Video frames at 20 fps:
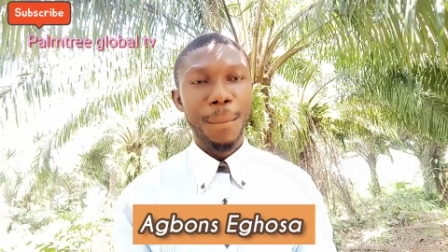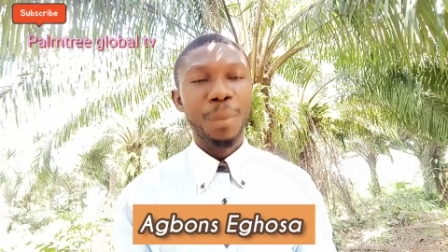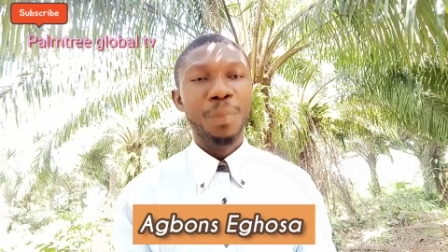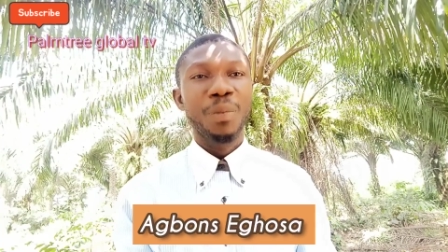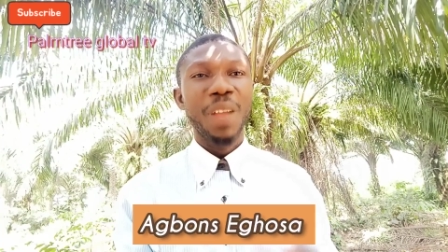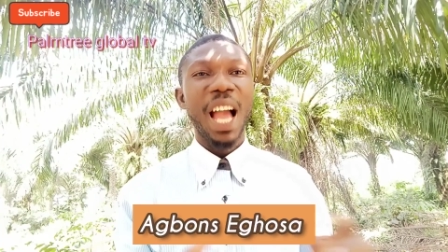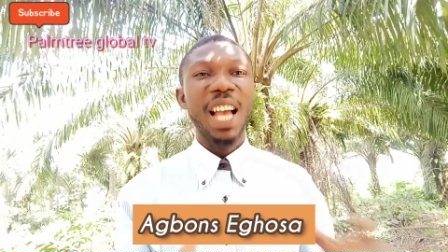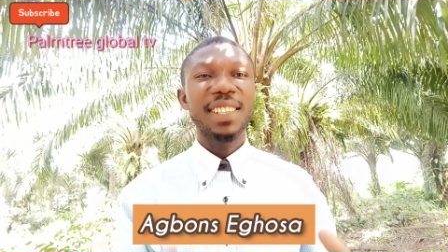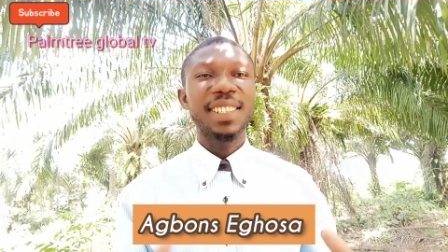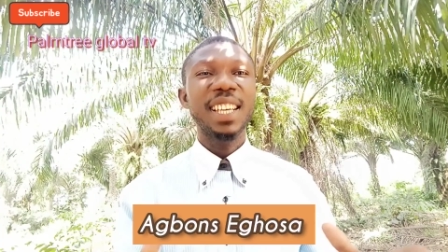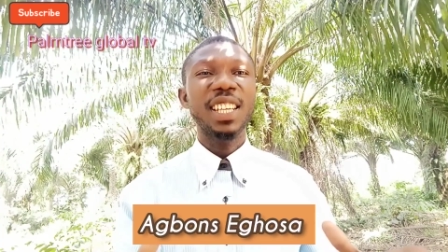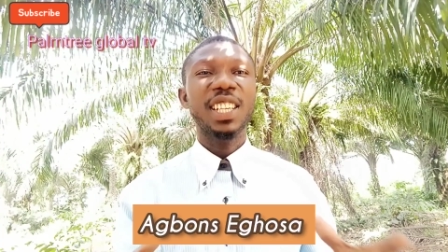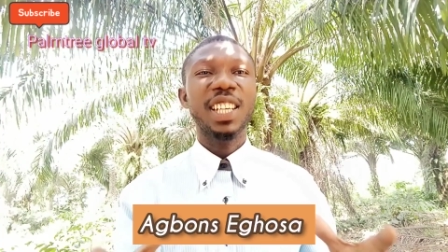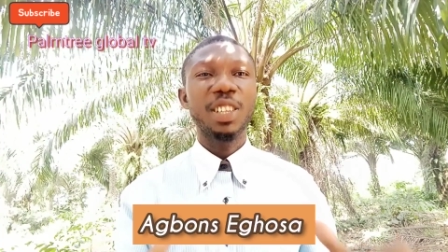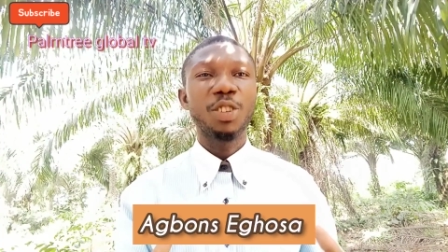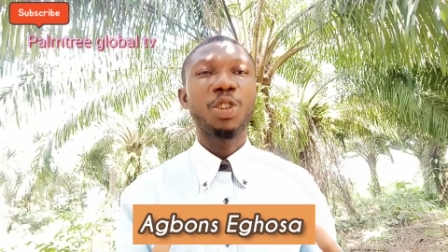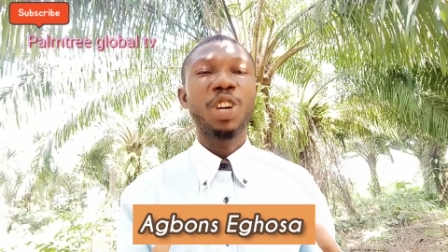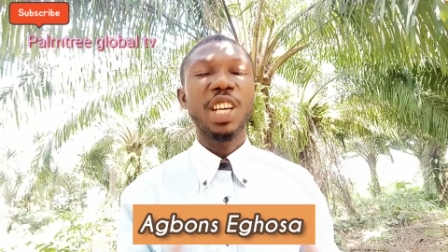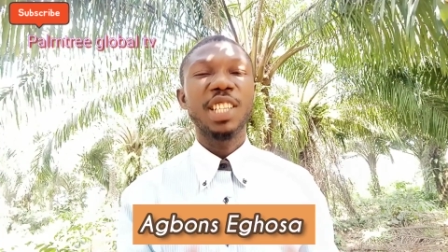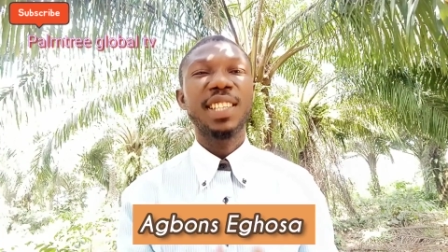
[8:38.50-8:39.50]
I said you
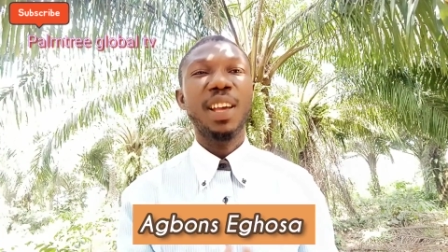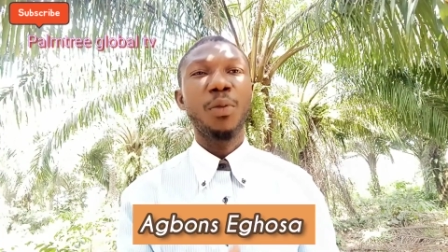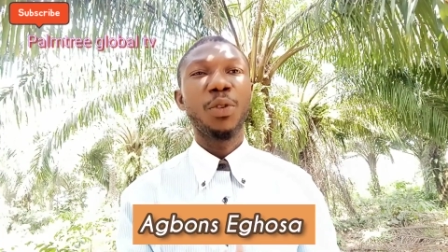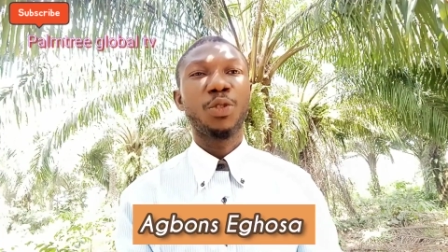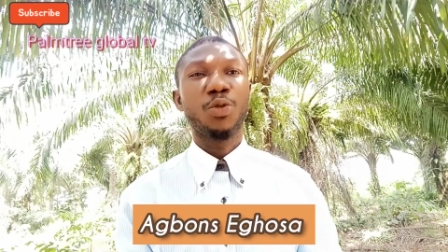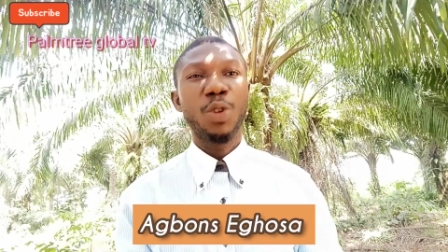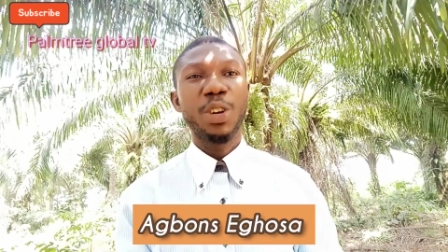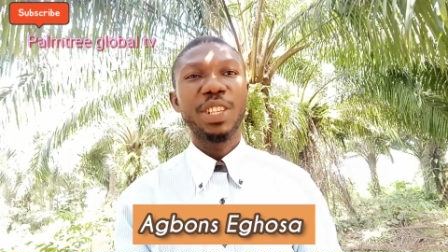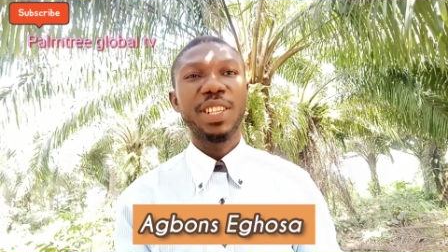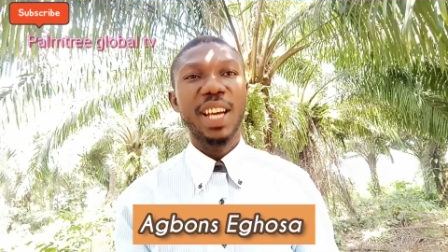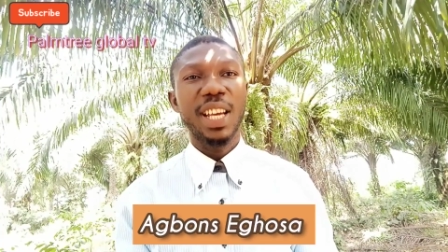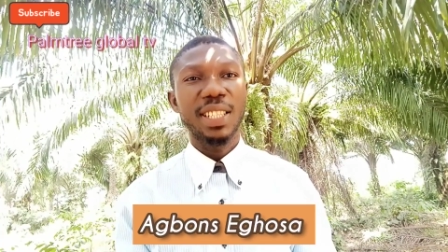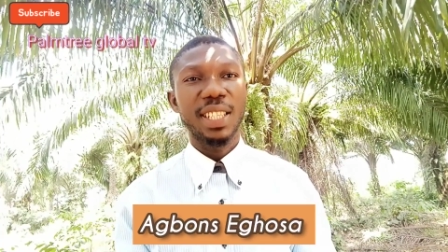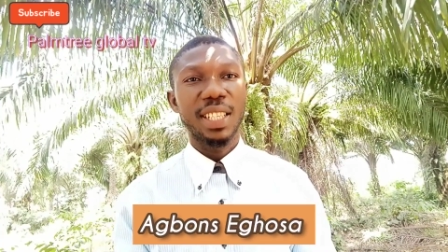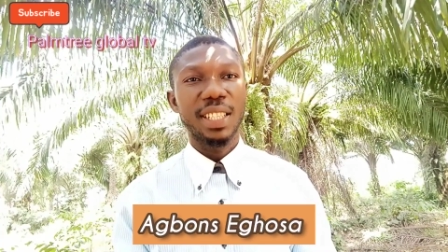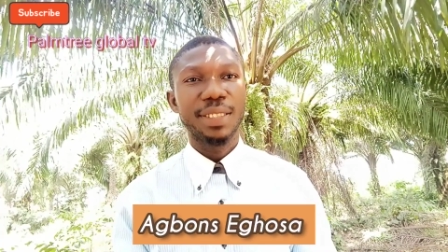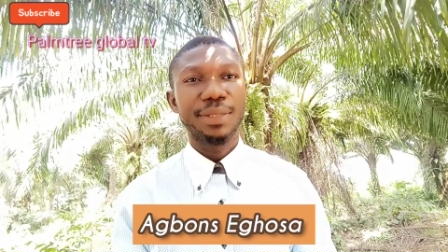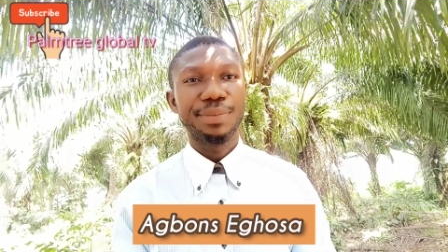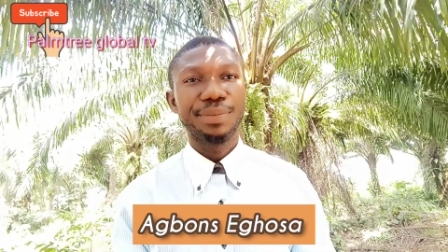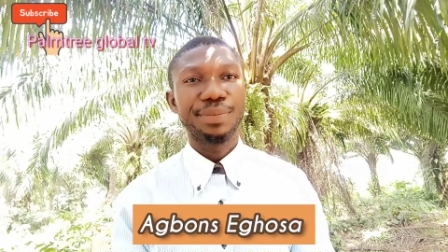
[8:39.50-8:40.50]
can start with 20,000.
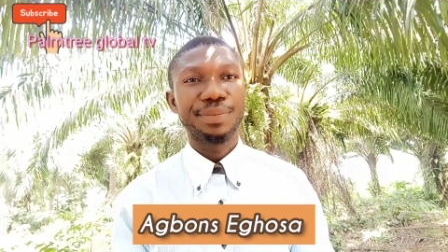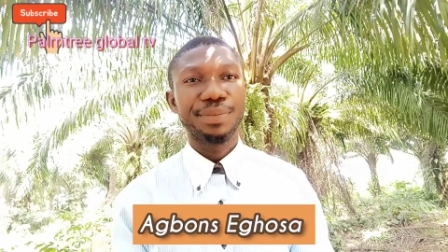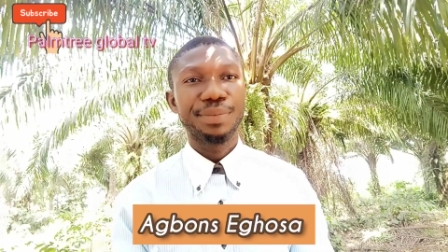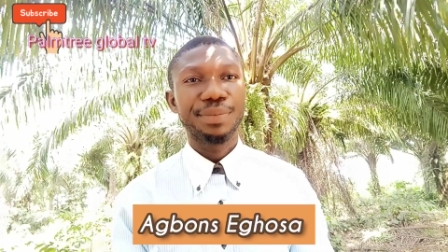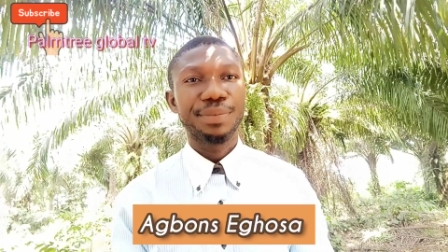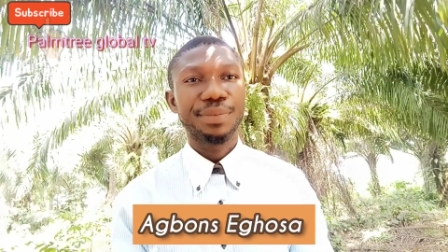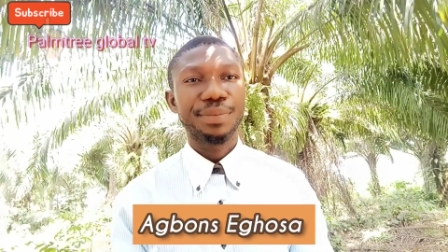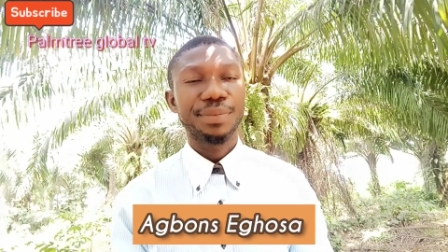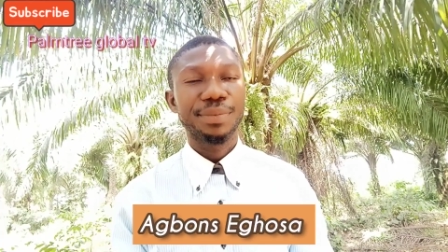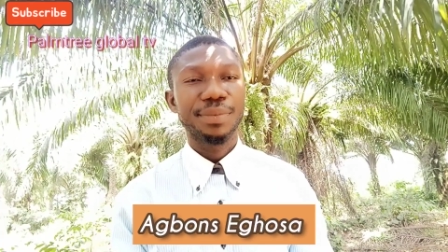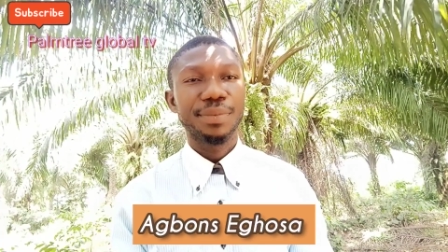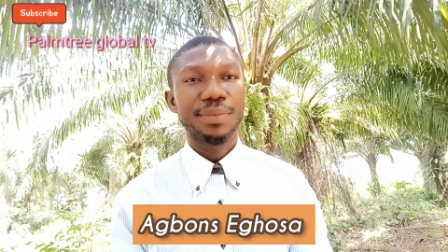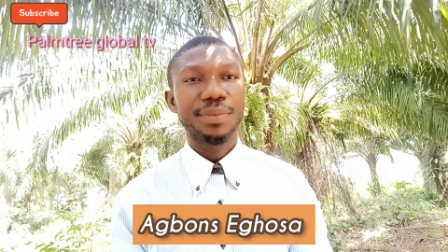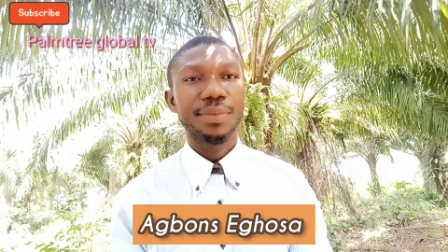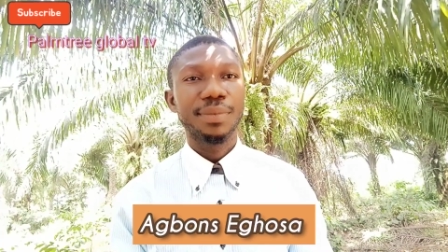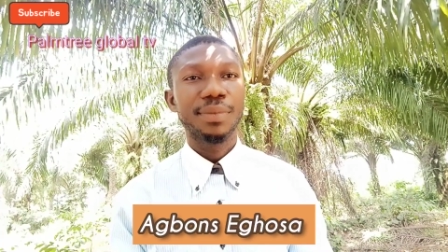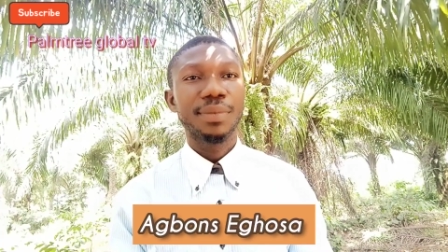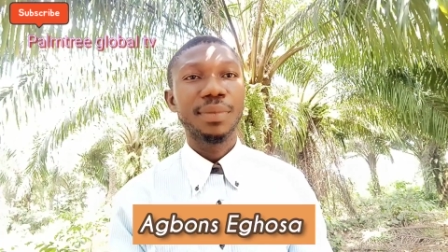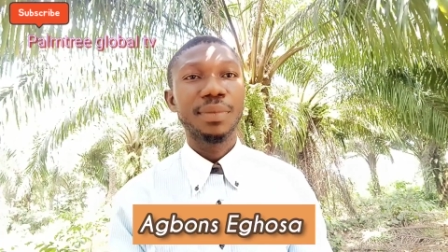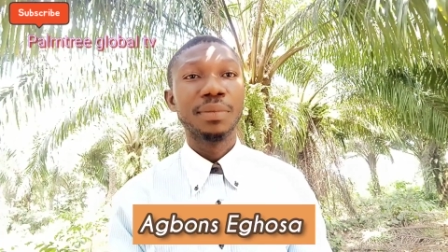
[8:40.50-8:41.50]

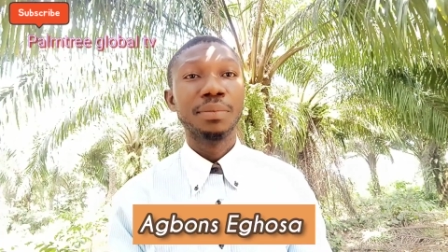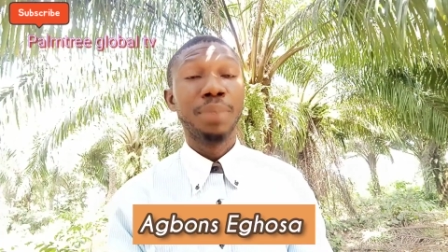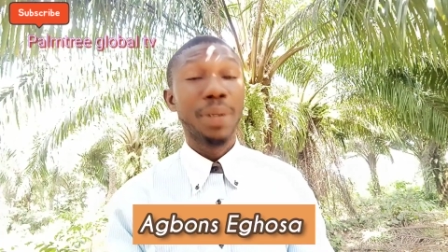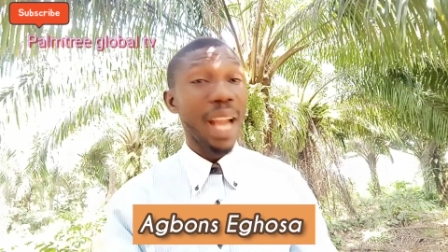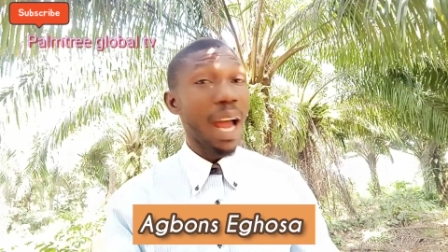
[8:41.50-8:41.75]
But I